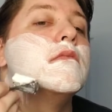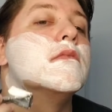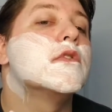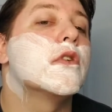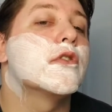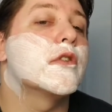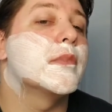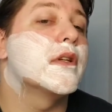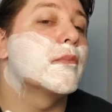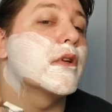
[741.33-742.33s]
And so it should
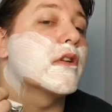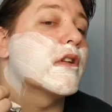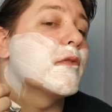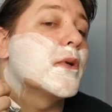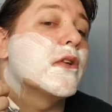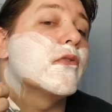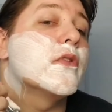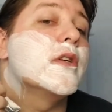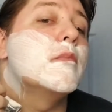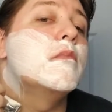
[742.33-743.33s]
be a pretty good experience for
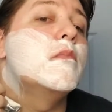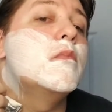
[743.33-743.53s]
them.